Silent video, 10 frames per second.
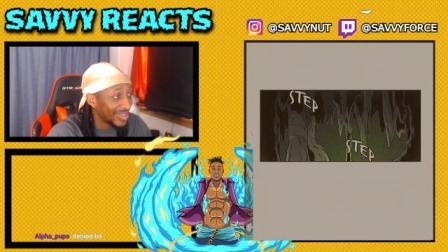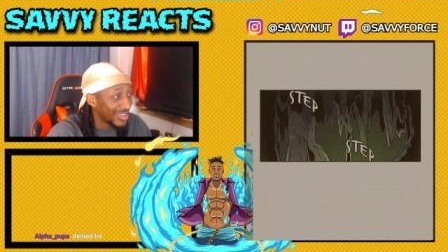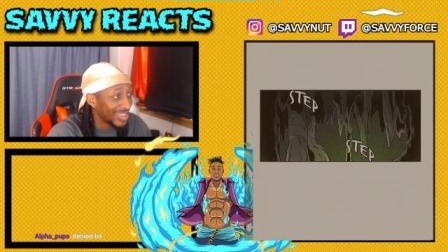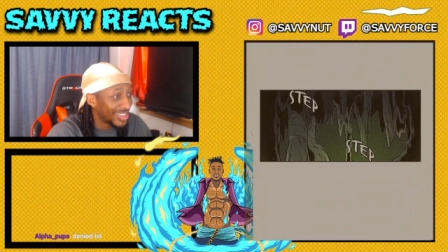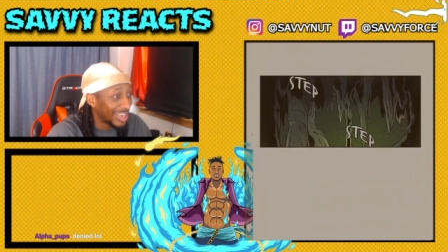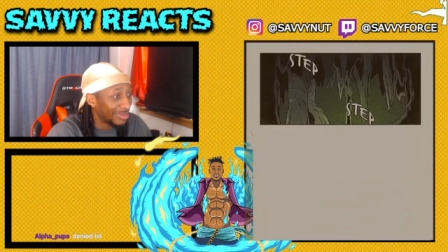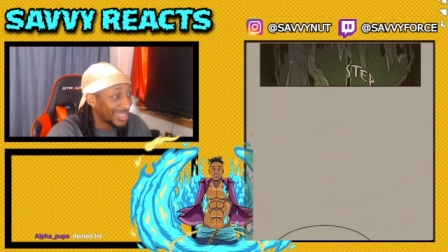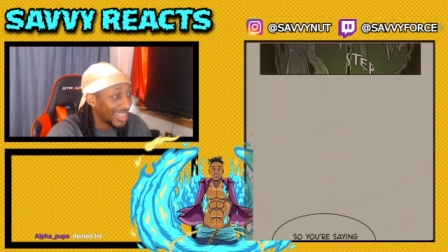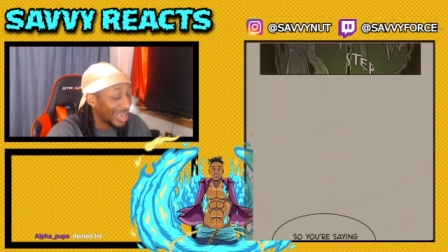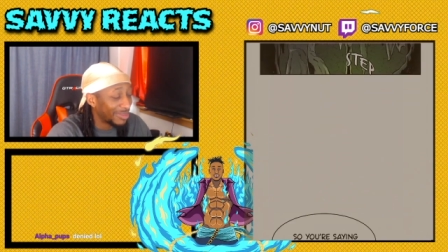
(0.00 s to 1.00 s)
Step,
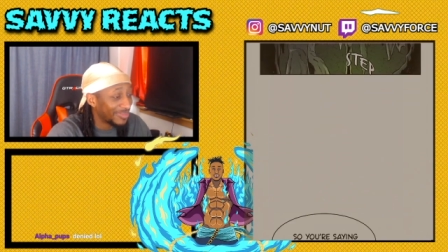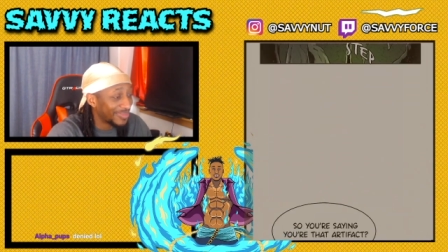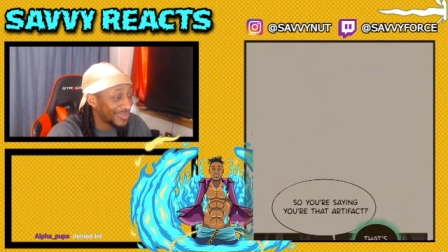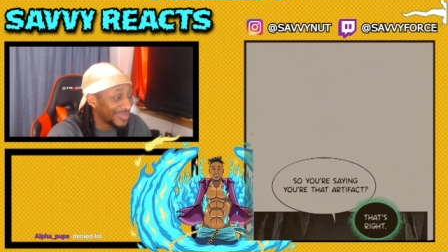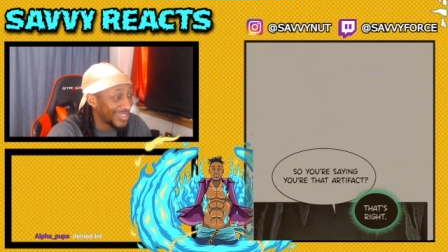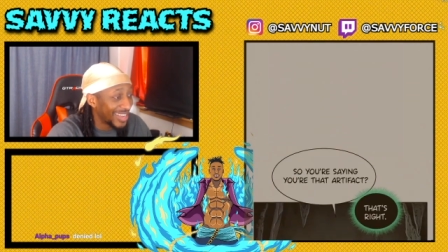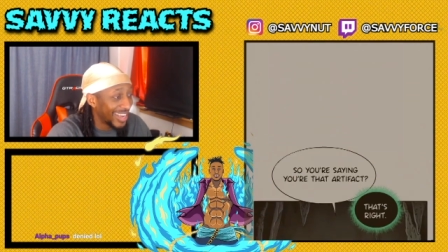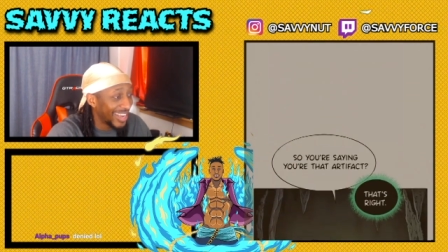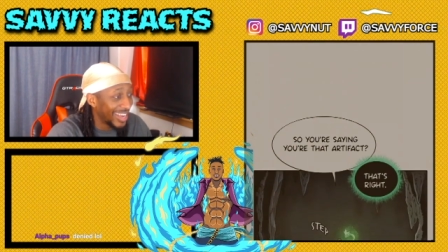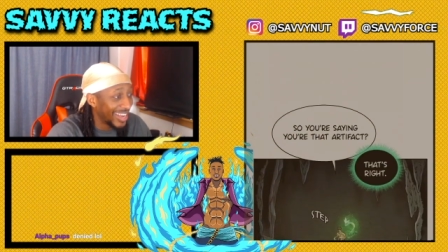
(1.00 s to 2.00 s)
step.
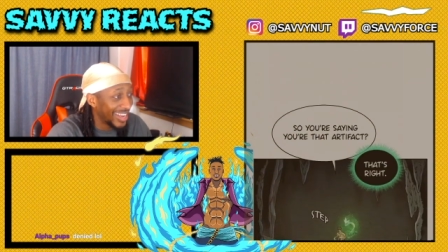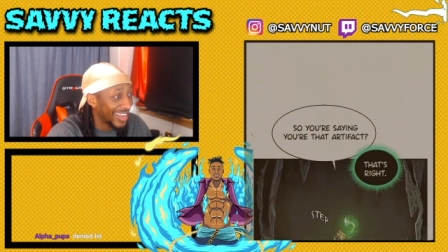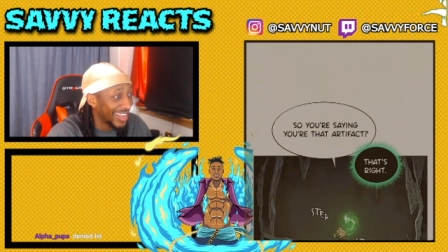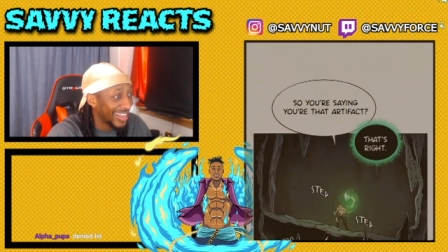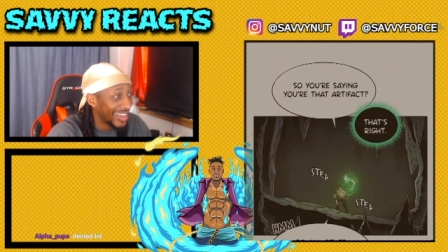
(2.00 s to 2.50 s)
Dang.